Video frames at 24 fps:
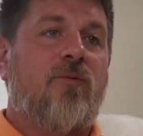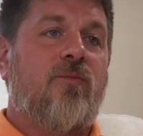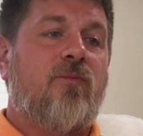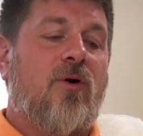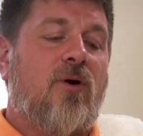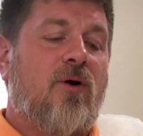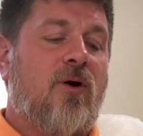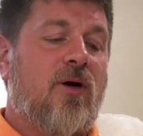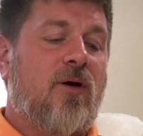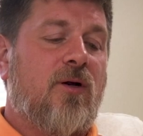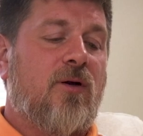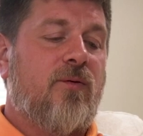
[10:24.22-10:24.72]

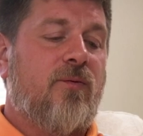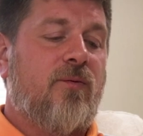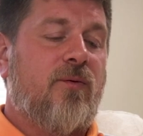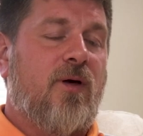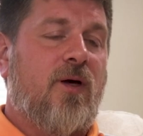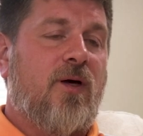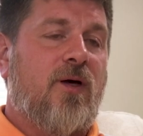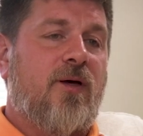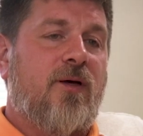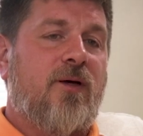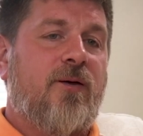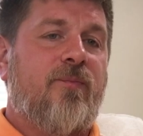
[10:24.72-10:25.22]
Mark,
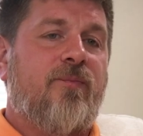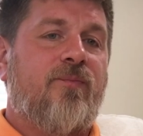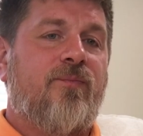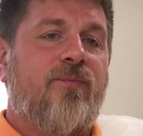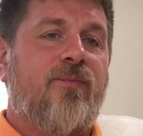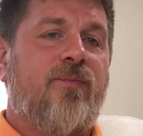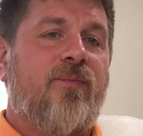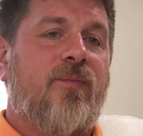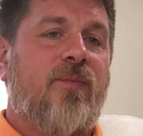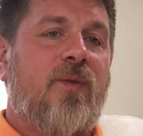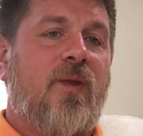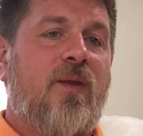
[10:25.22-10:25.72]

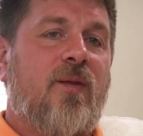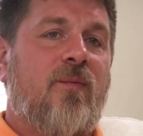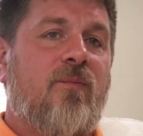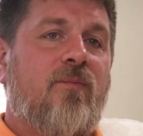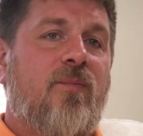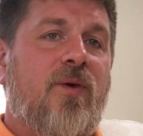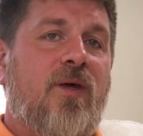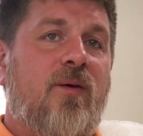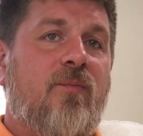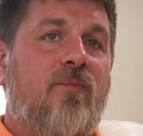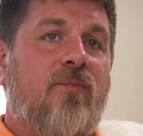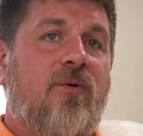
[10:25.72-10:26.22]

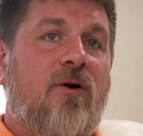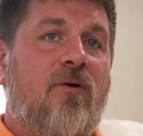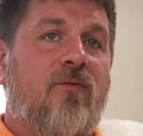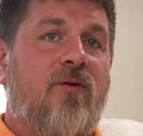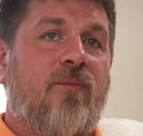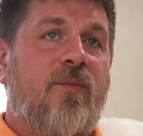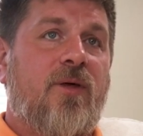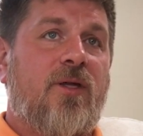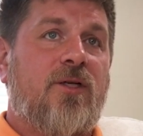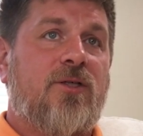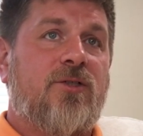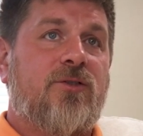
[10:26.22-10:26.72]
being part of our
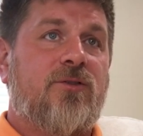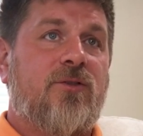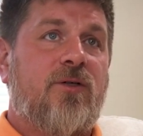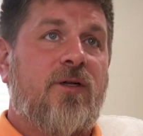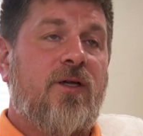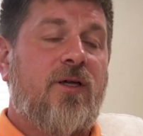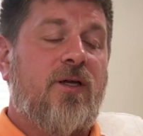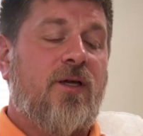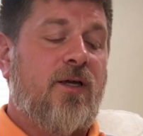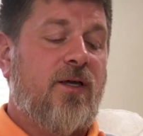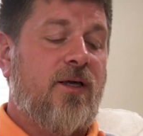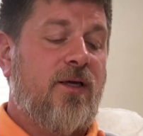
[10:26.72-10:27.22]

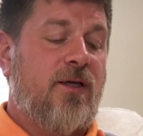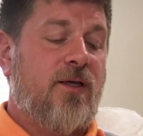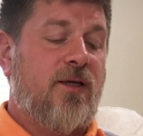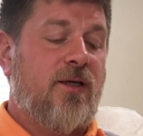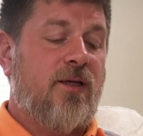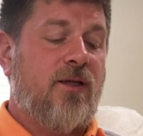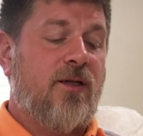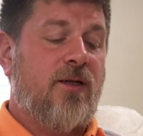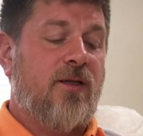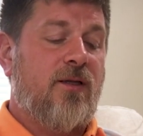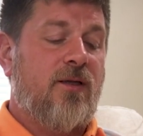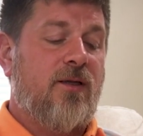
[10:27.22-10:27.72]
ministry
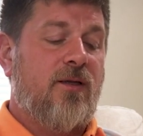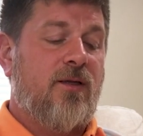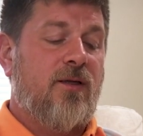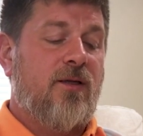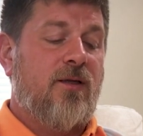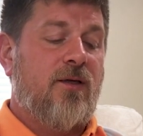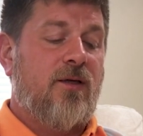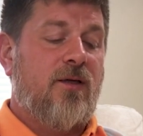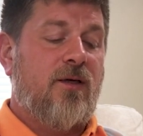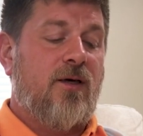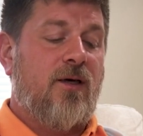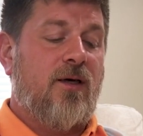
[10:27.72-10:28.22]
and
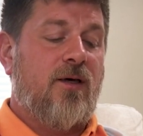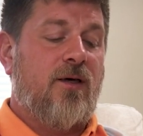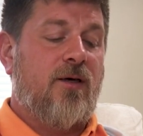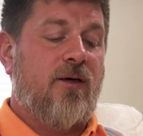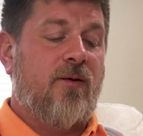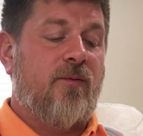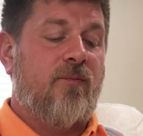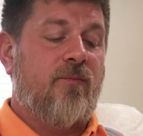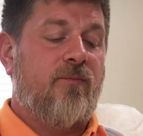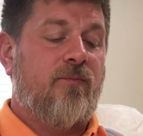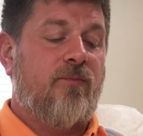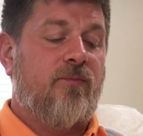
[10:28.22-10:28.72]

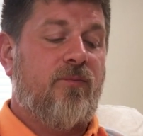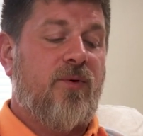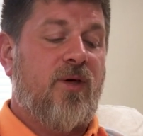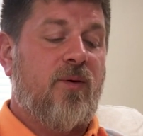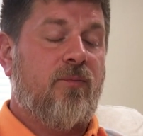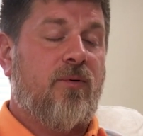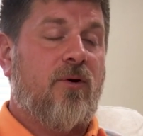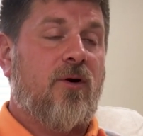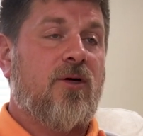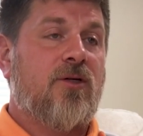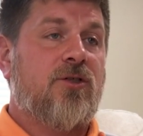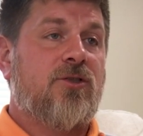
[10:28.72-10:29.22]

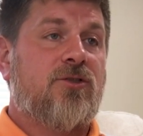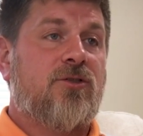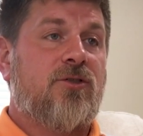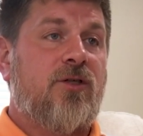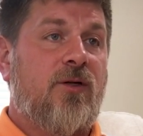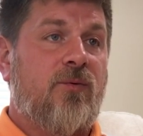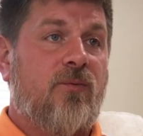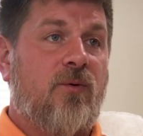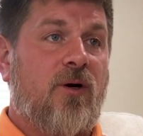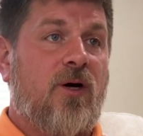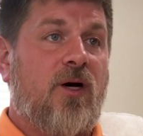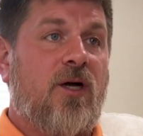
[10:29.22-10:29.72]
being part of
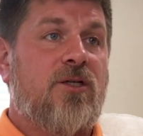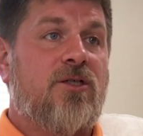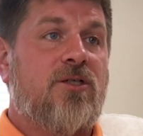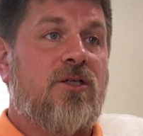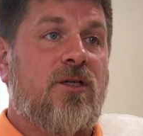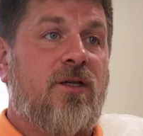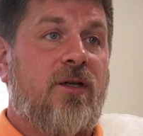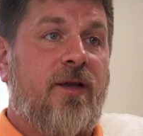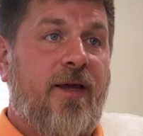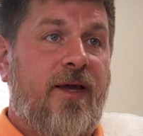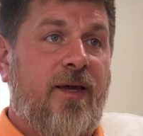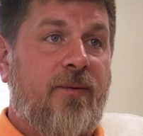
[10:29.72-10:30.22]
Street Watch
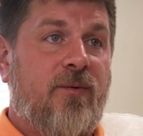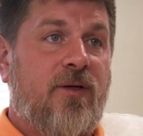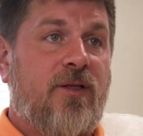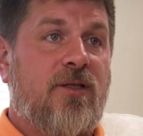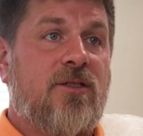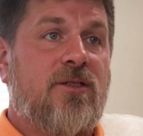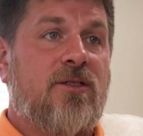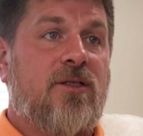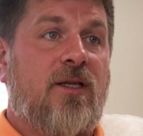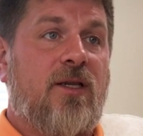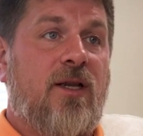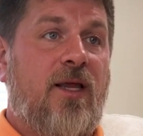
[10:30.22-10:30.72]
and
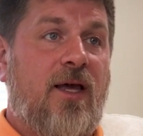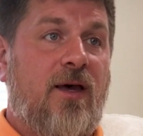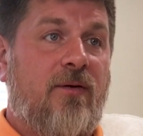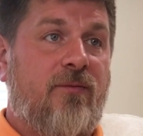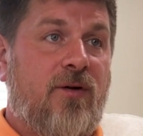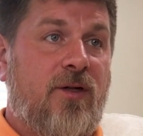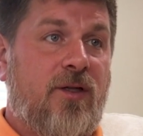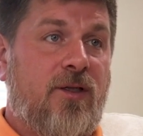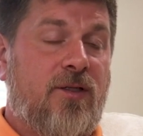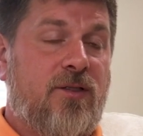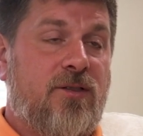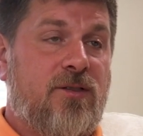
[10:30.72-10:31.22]
Naaman's and
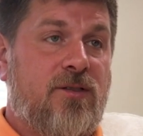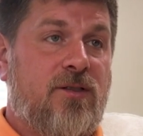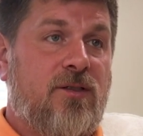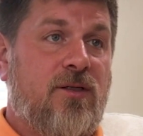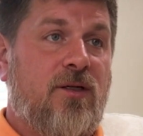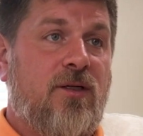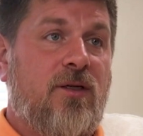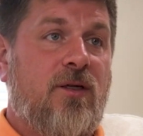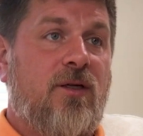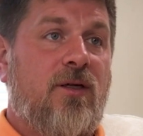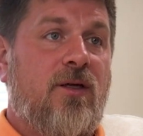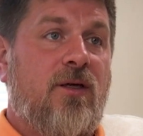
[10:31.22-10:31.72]
having his,
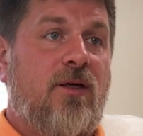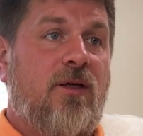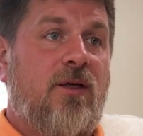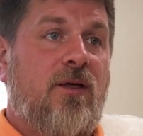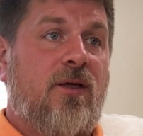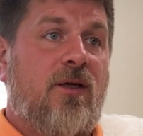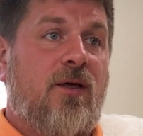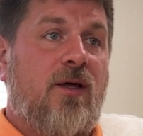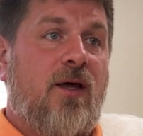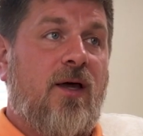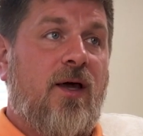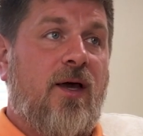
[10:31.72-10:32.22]

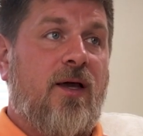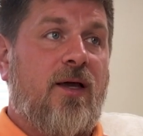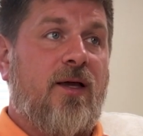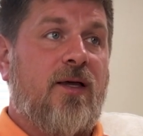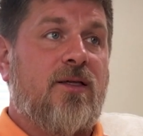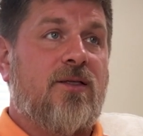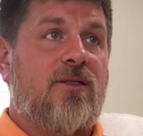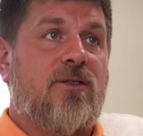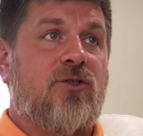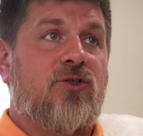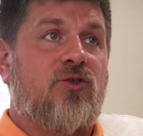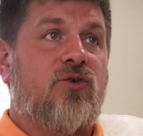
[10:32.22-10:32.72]
I
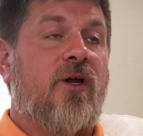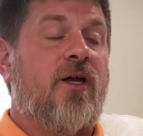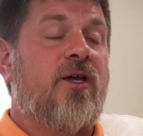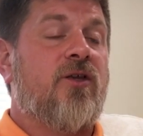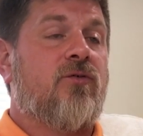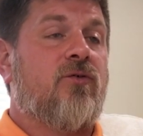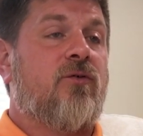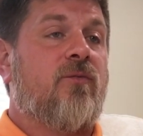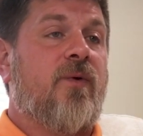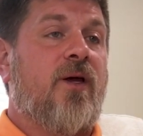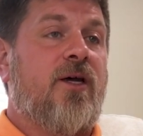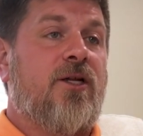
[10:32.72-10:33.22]
guess,
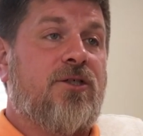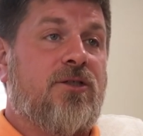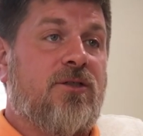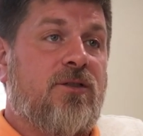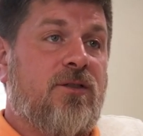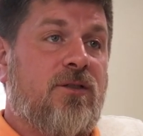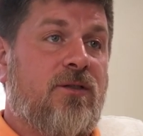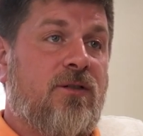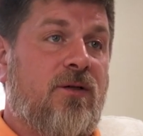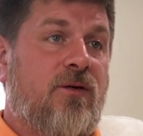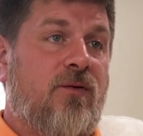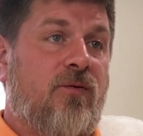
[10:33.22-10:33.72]

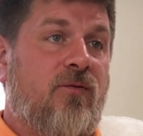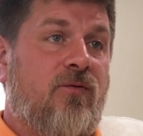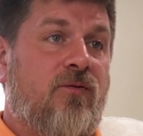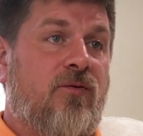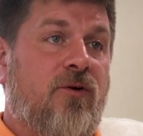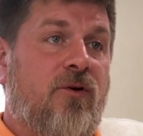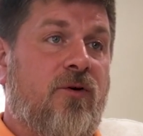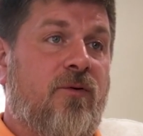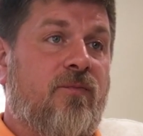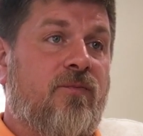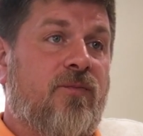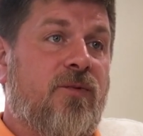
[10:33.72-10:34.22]
transformation
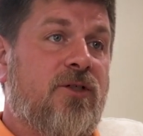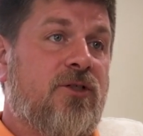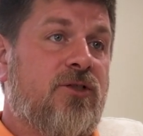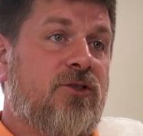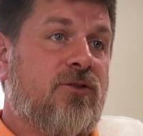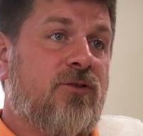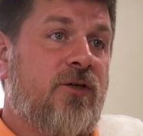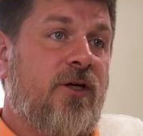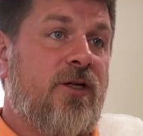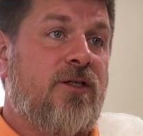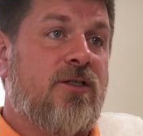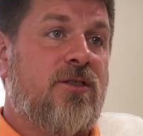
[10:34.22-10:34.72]
from the
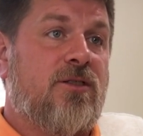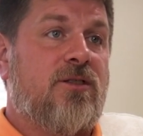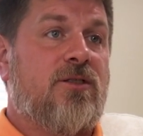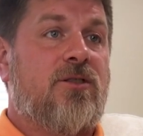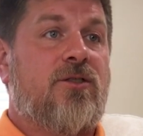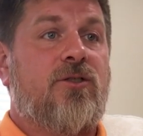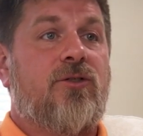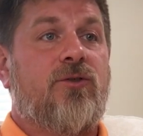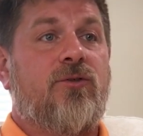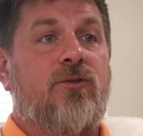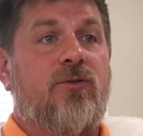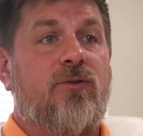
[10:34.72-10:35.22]
streets
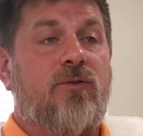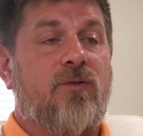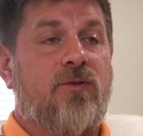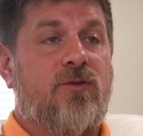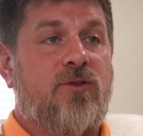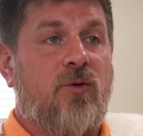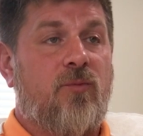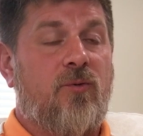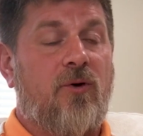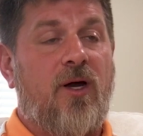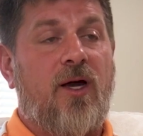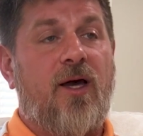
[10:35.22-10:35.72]
to
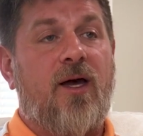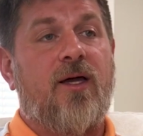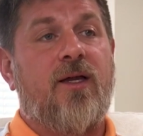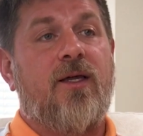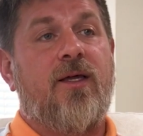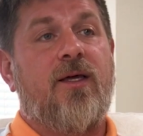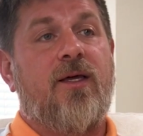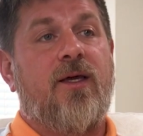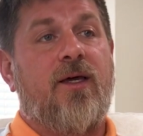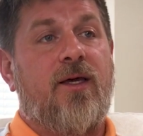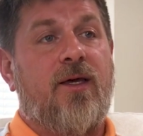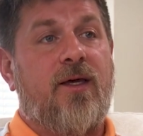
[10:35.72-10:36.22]

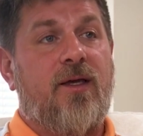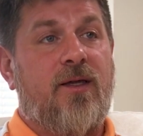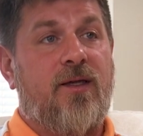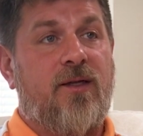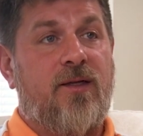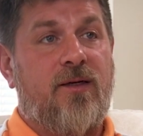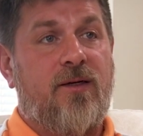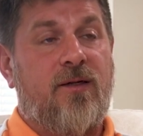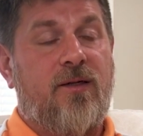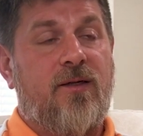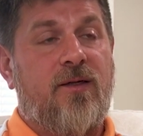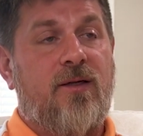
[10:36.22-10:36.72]
sobriety
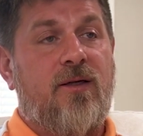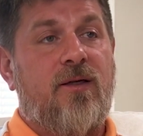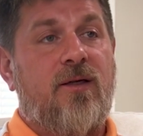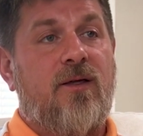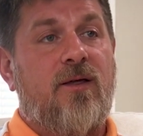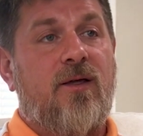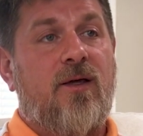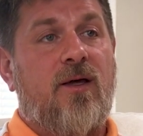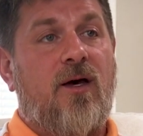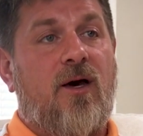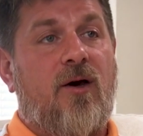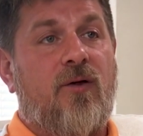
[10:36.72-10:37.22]
and
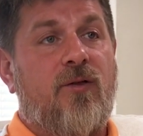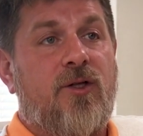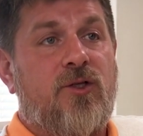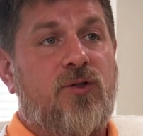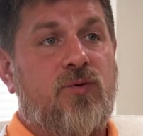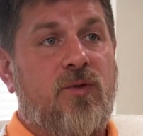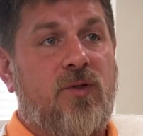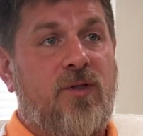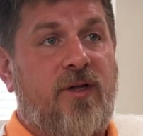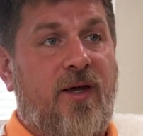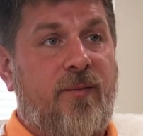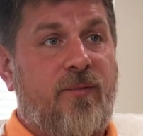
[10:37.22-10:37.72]
all
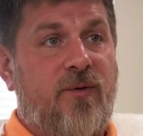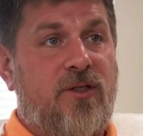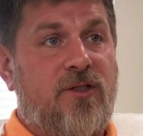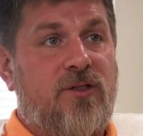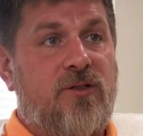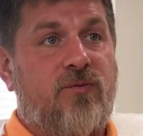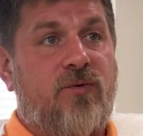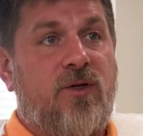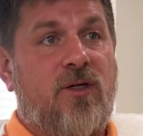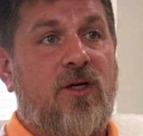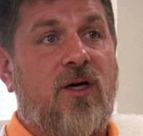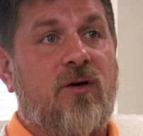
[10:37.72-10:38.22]
this with
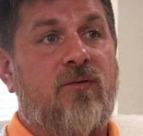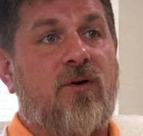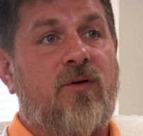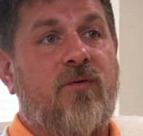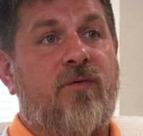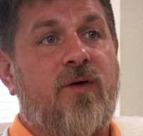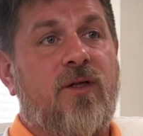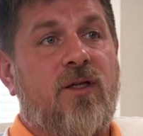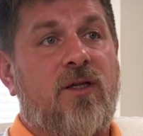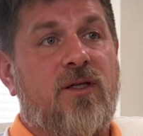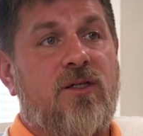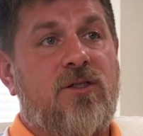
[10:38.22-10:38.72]
Naaman's Recovery
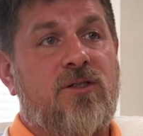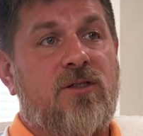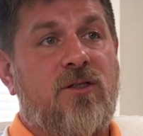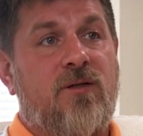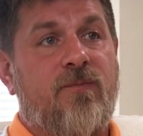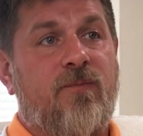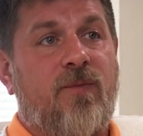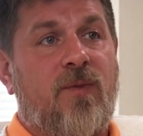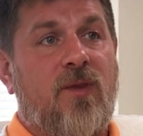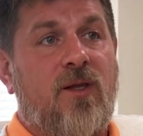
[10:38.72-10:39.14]
Village,